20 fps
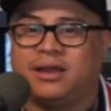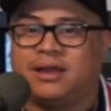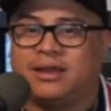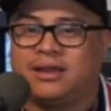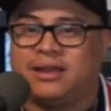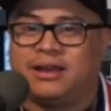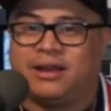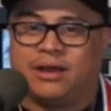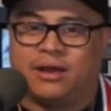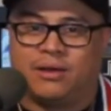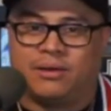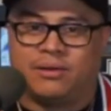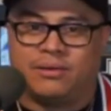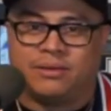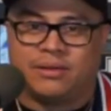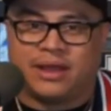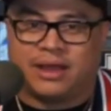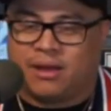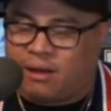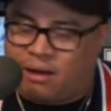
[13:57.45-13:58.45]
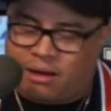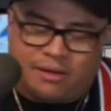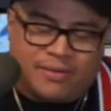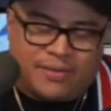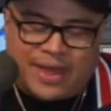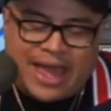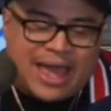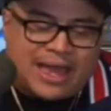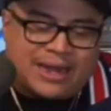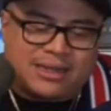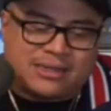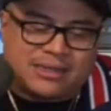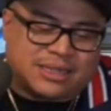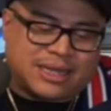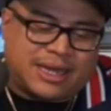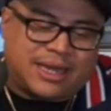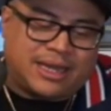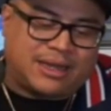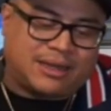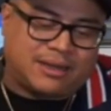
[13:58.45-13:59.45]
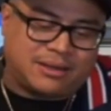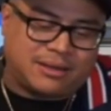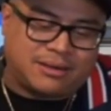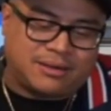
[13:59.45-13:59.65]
You know, like all that is like